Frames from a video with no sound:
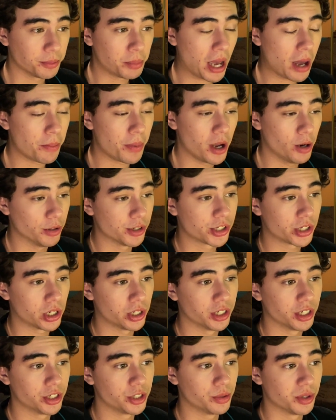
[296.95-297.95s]
Pepe was
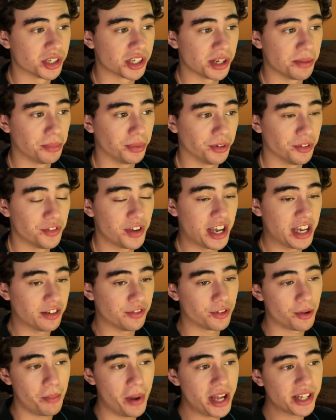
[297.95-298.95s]
turned into a symbol of hate
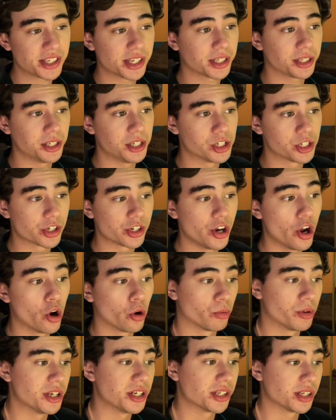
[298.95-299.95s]
for basically just no
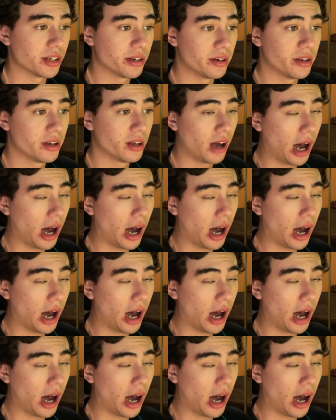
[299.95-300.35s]
reason.